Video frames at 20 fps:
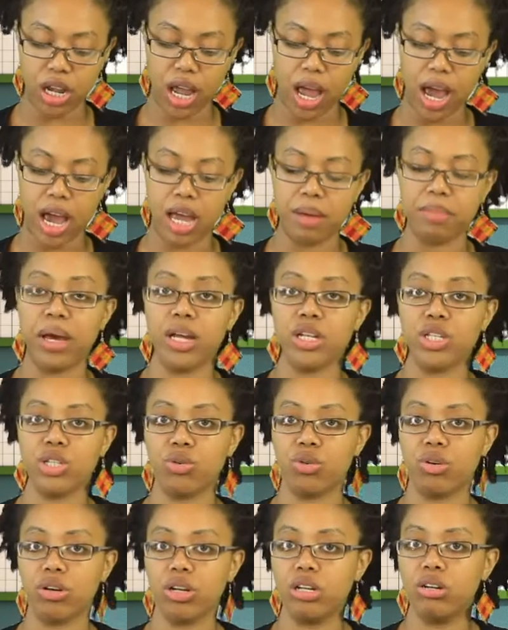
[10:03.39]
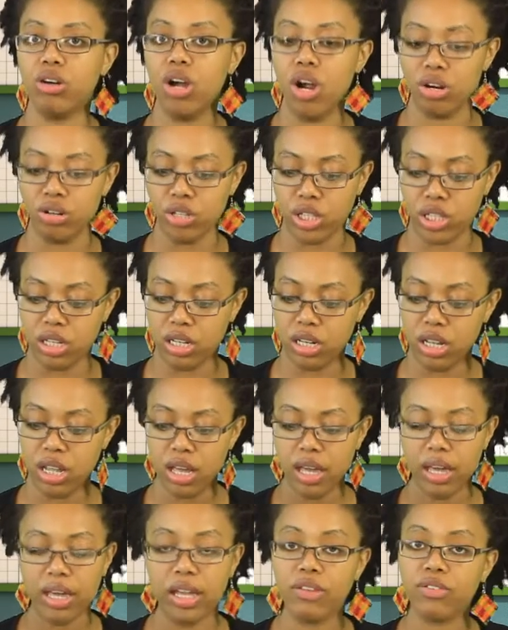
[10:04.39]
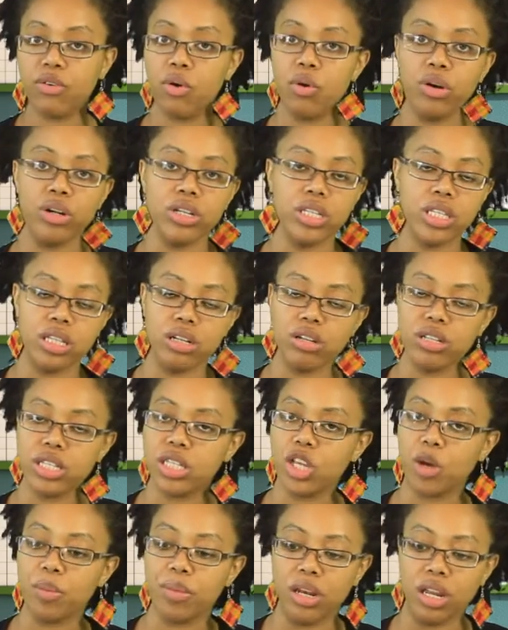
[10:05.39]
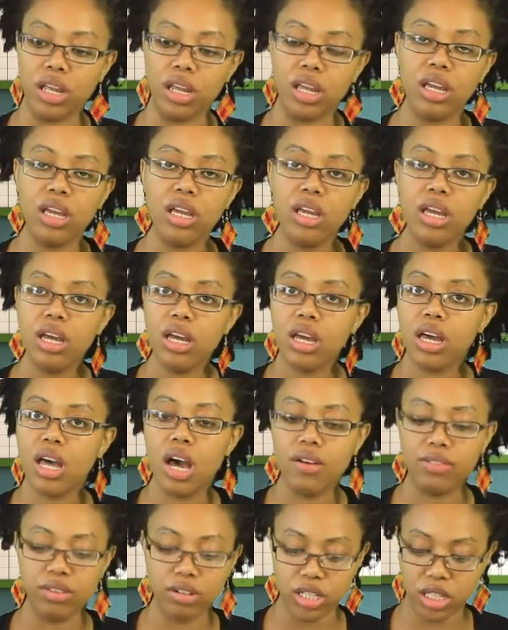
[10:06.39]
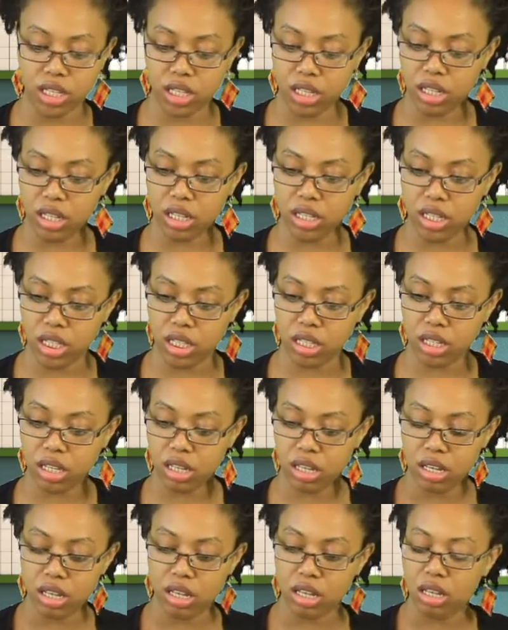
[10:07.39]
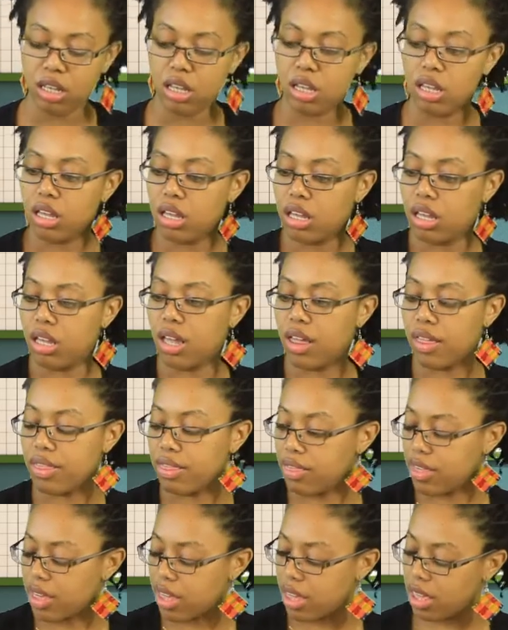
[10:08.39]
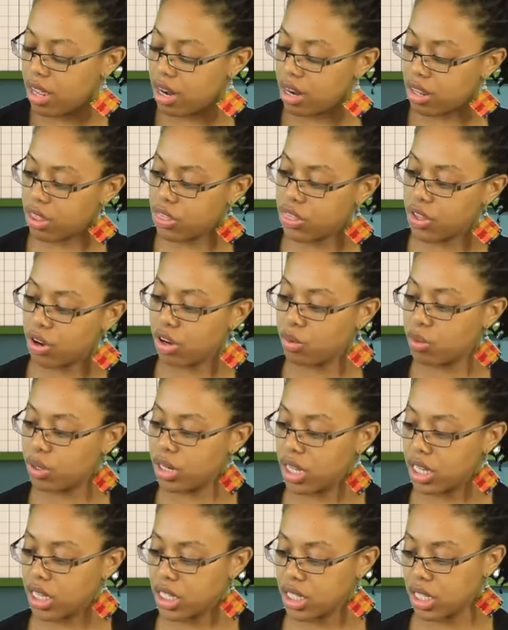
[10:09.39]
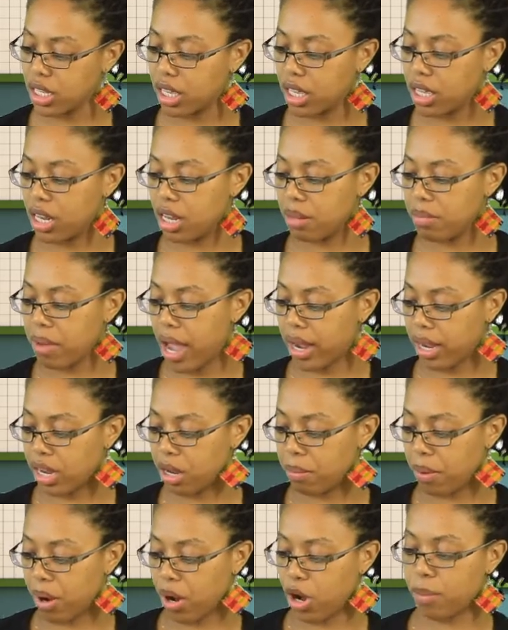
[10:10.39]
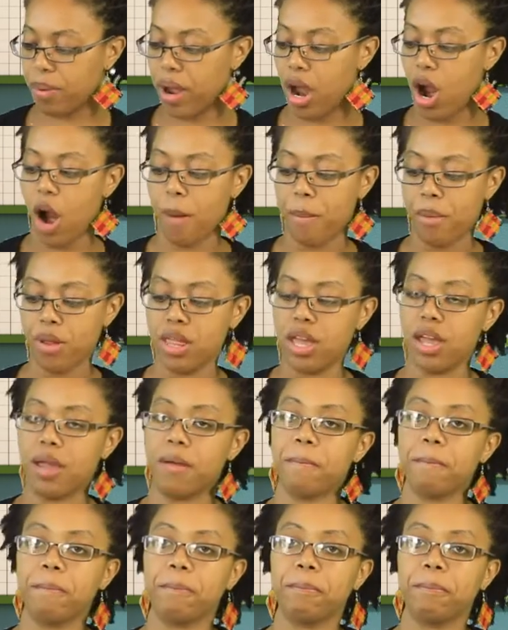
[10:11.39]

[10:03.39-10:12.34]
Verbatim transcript: God by Zora Neale Hurston. And of course, there's so many covers to this. And then the third one is To Kill a Mockingbird by Harper Lee.